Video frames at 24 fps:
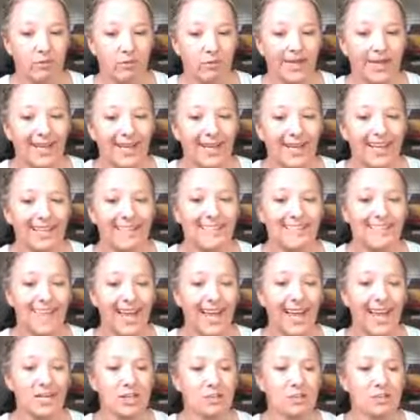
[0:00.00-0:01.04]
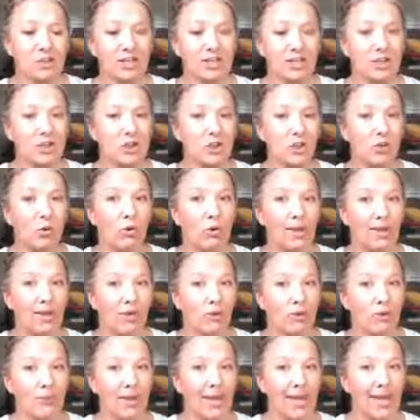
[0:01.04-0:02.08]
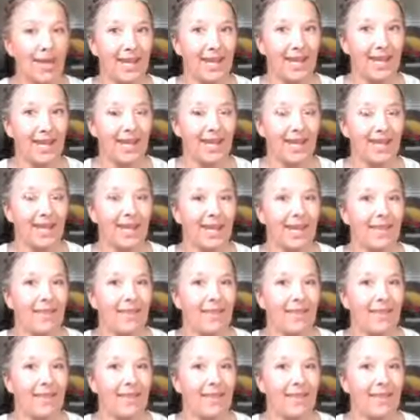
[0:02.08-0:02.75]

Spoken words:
3, is this action bringing joy or pain?